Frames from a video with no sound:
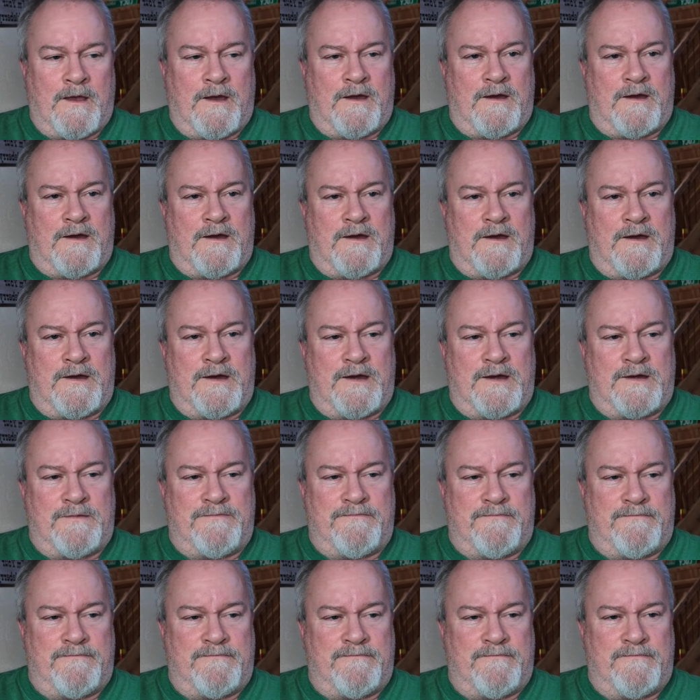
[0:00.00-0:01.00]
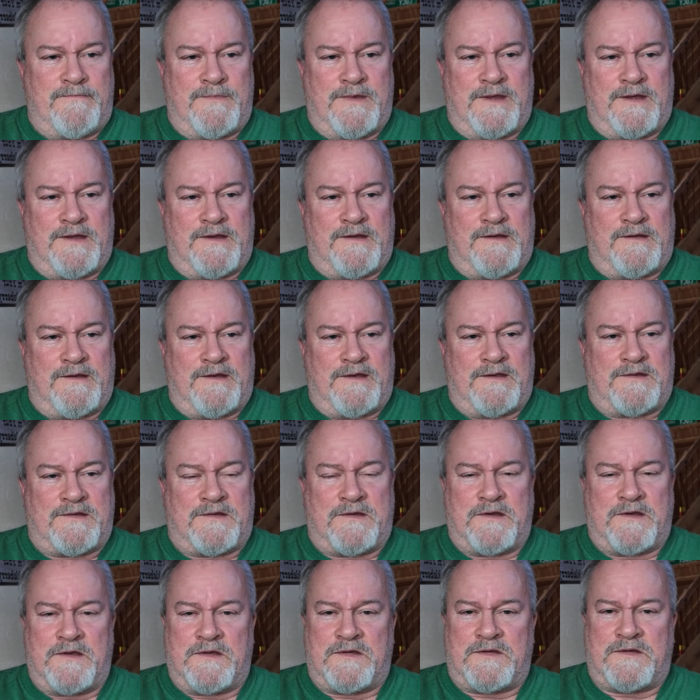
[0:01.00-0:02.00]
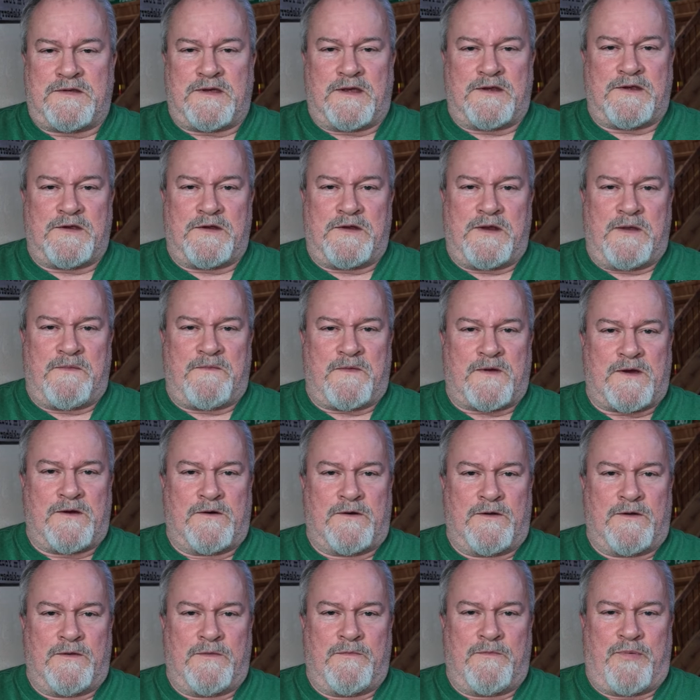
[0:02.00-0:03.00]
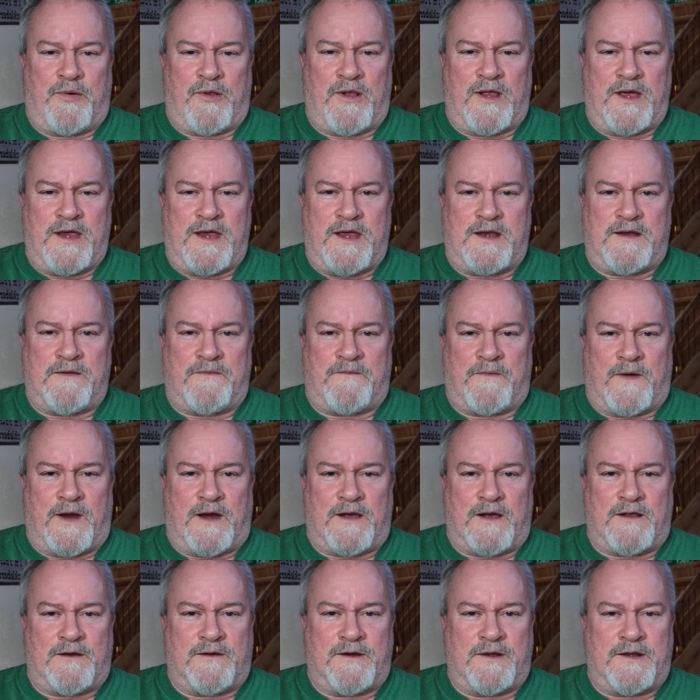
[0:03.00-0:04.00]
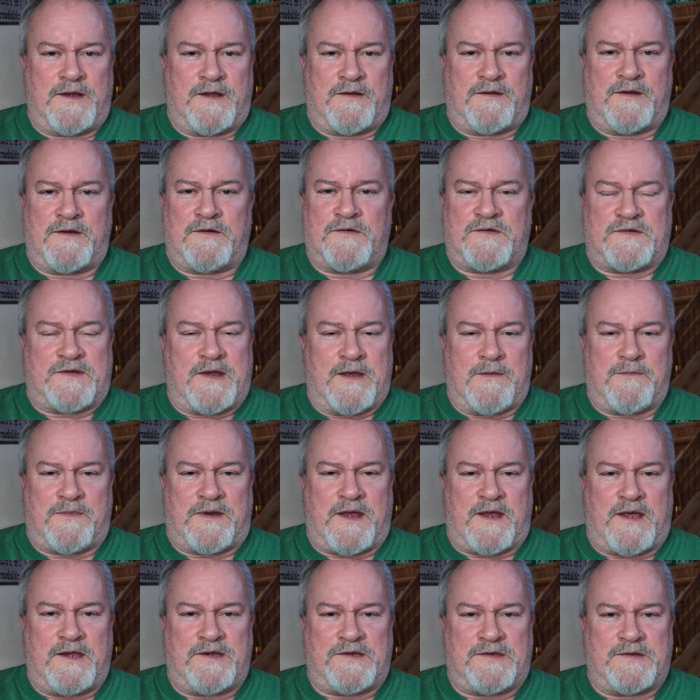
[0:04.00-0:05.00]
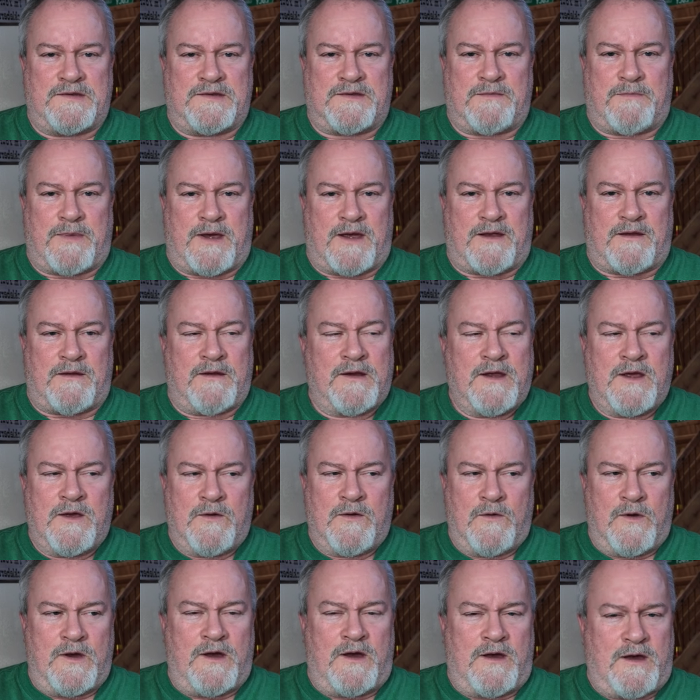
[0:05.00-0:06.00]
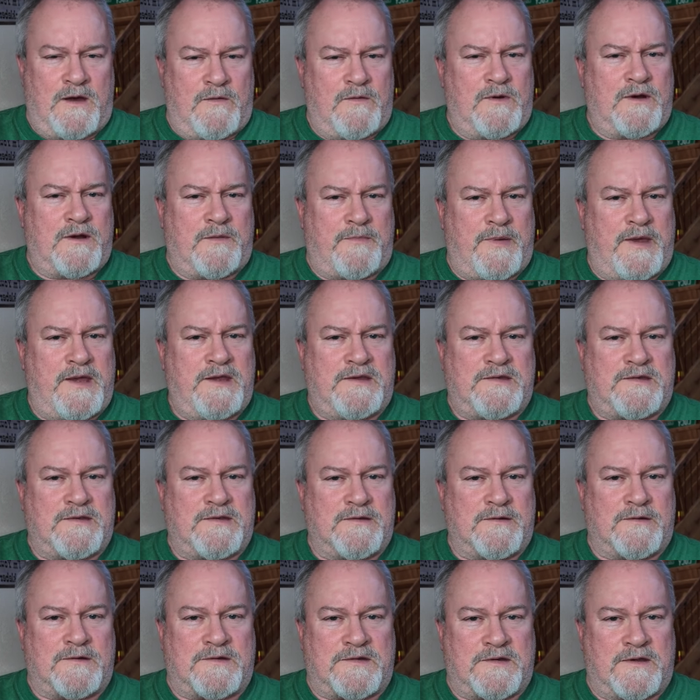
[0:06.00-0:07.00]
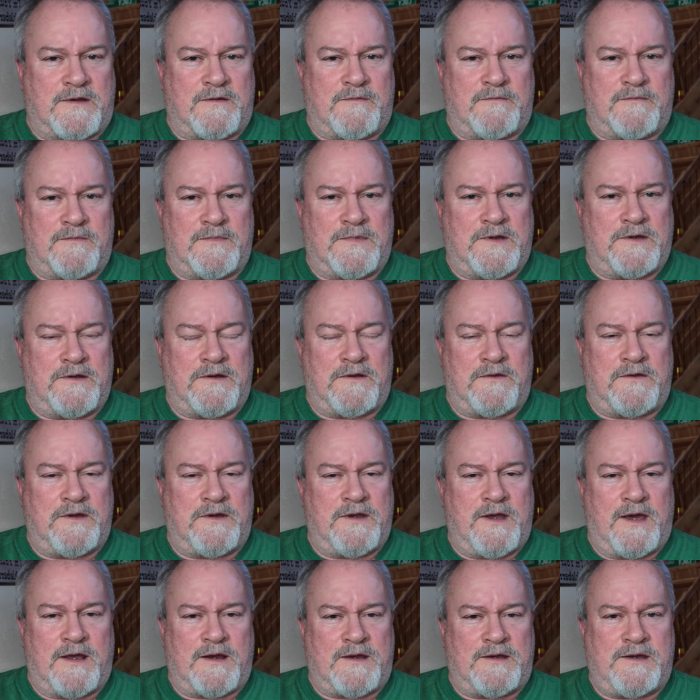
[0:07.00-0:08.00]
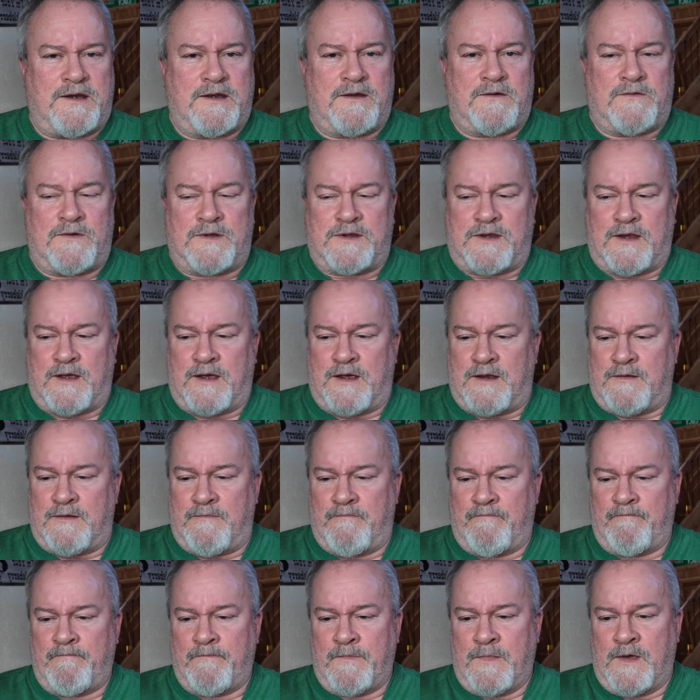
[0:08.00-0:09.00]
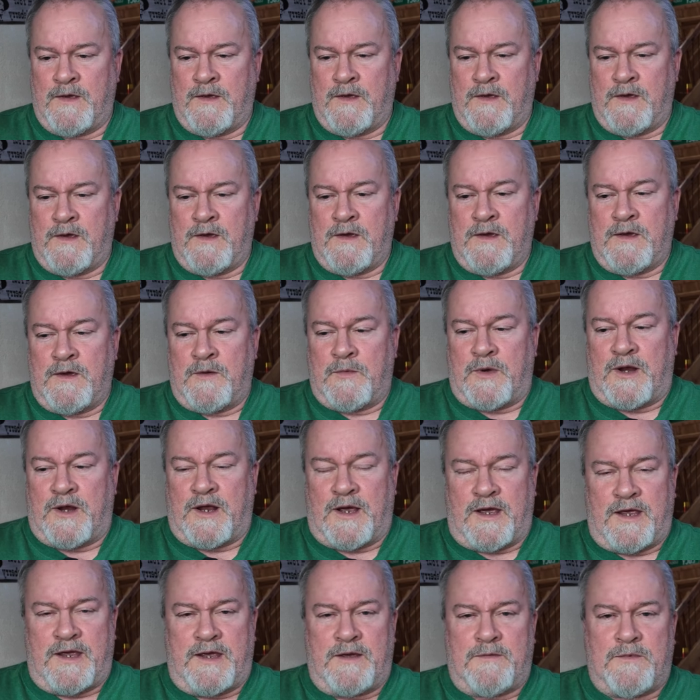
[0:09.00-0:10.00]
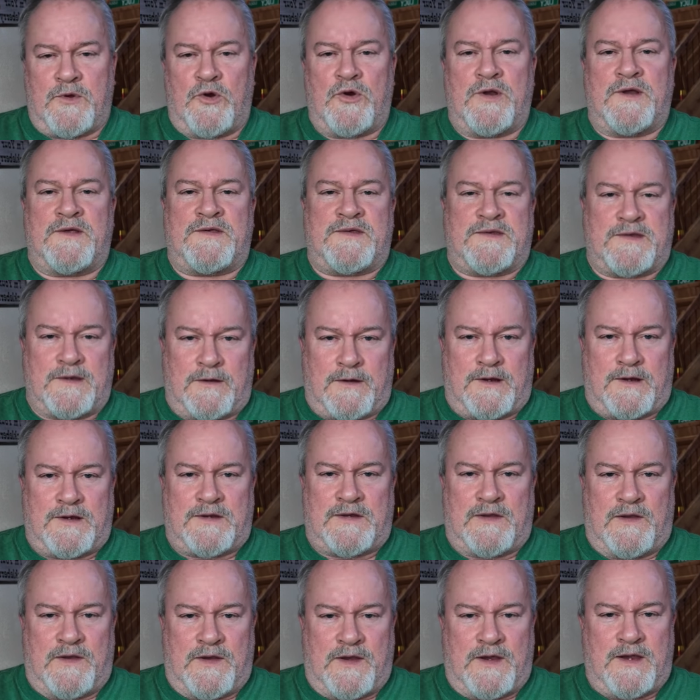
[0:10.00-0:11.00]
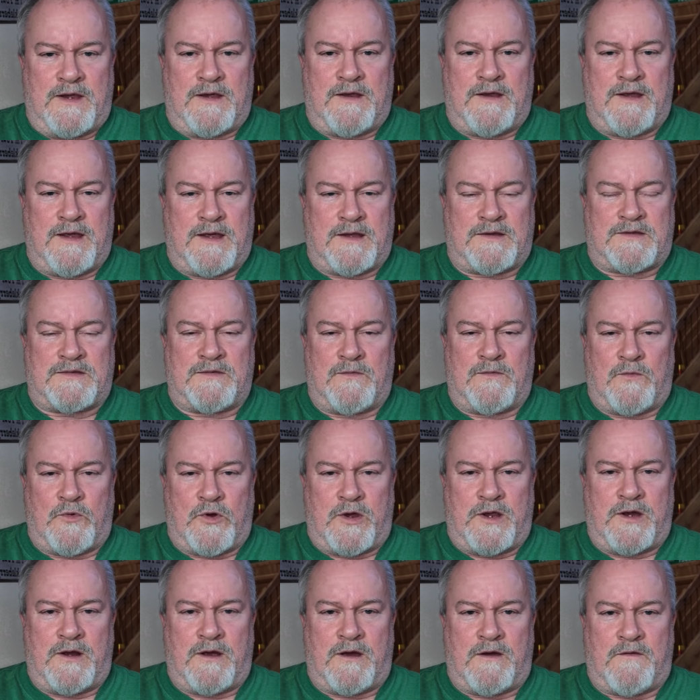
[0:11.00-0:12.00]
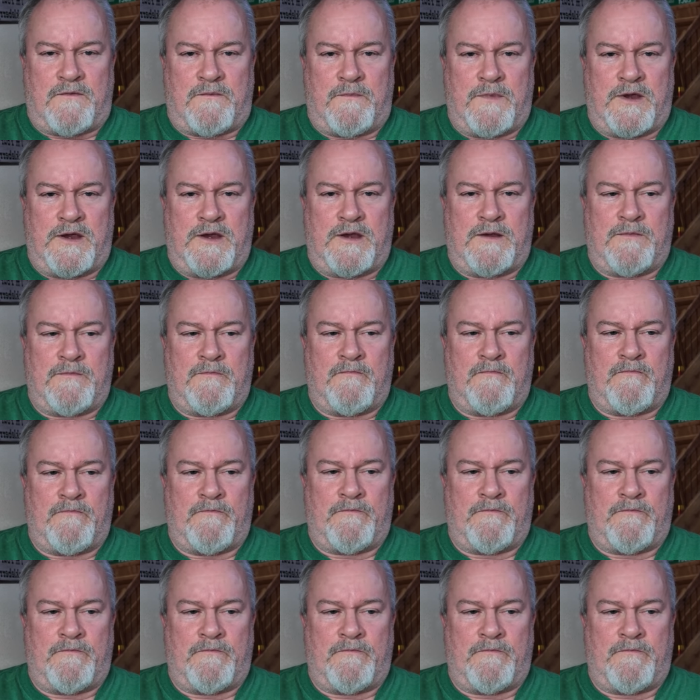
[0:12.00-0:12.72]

Uh, it's just such a difficult plan to follow. And then there's temptations about, well, I want a pizza or something. You know, you got to deal with that. But I am going to seriously get some weight off me.